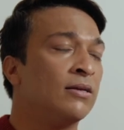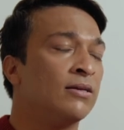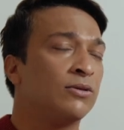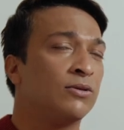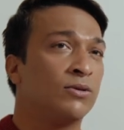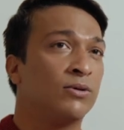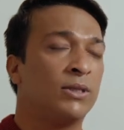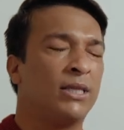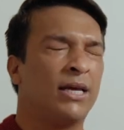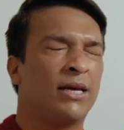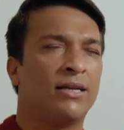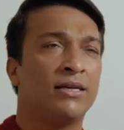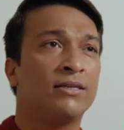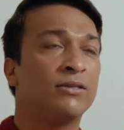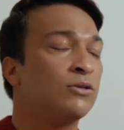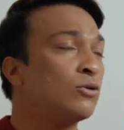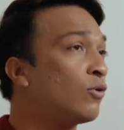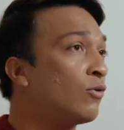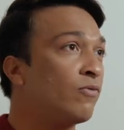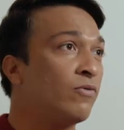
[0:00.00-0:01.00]
So there
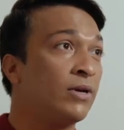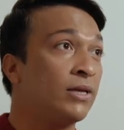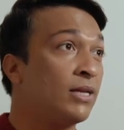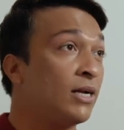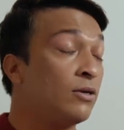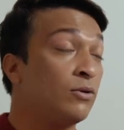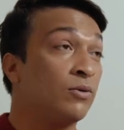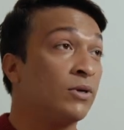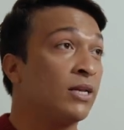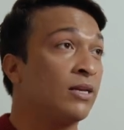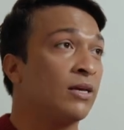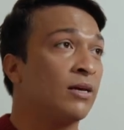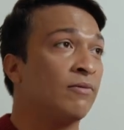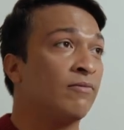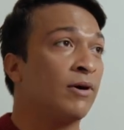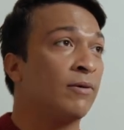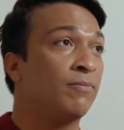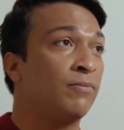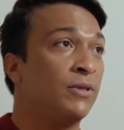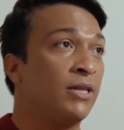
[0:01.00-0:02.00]
is no way that you can
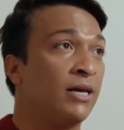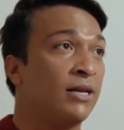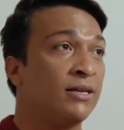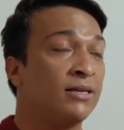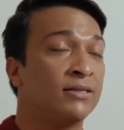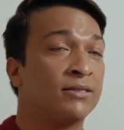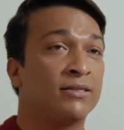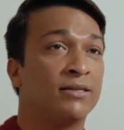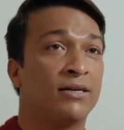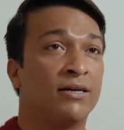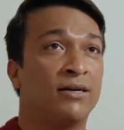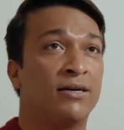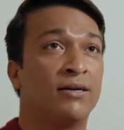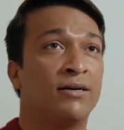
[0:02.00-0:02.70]
give up. There is